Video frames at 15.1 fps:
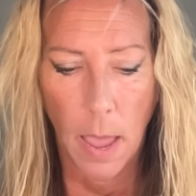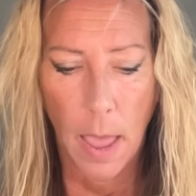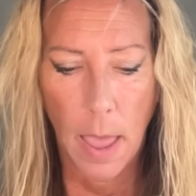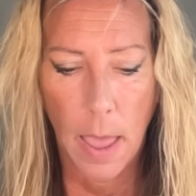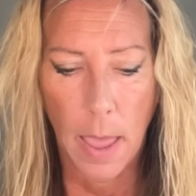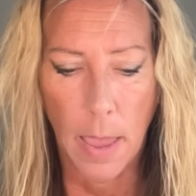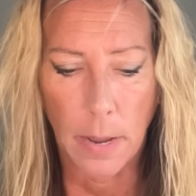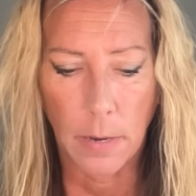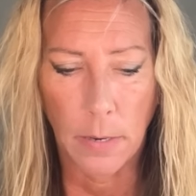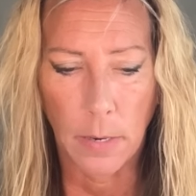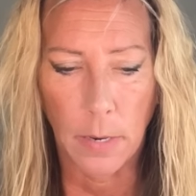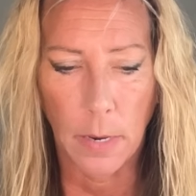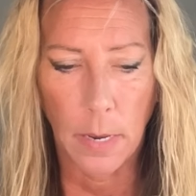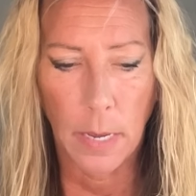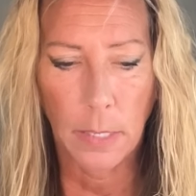
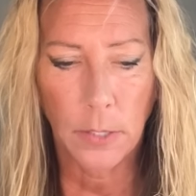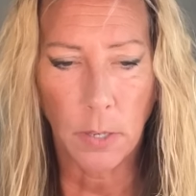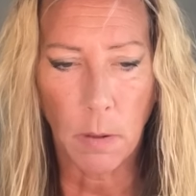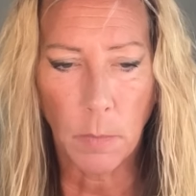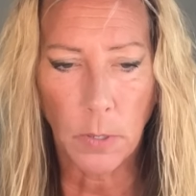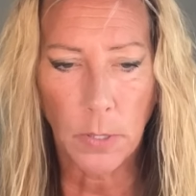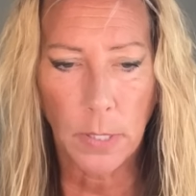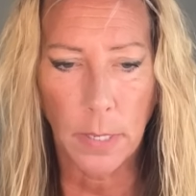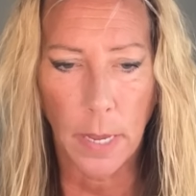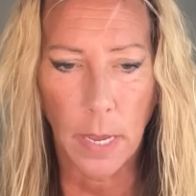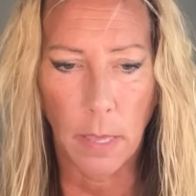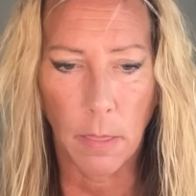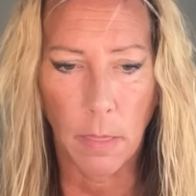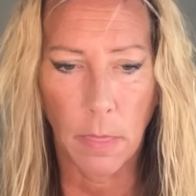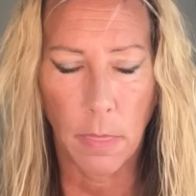And it's almost
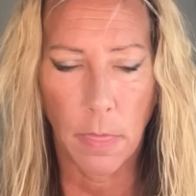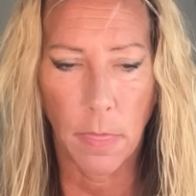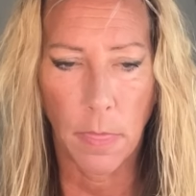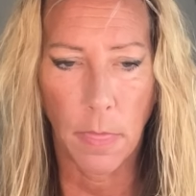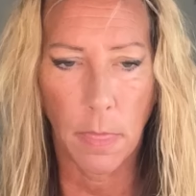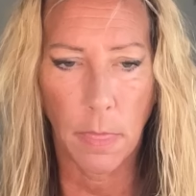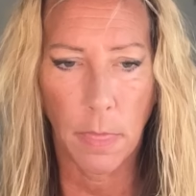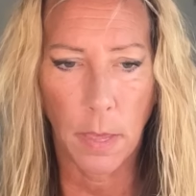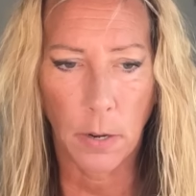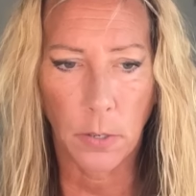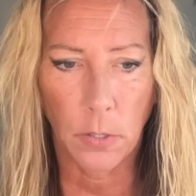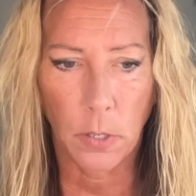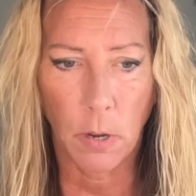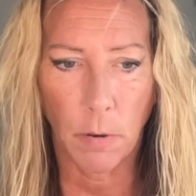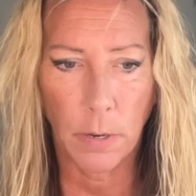like
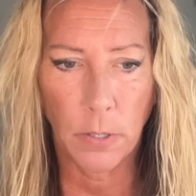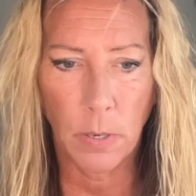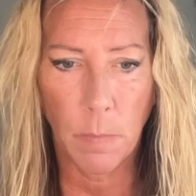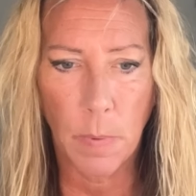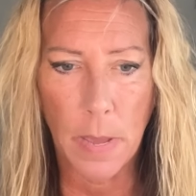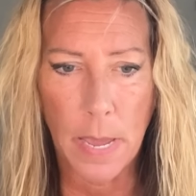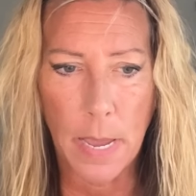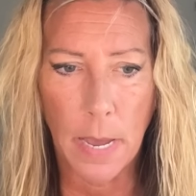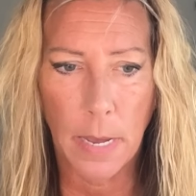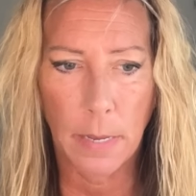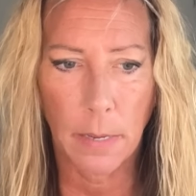there's going to be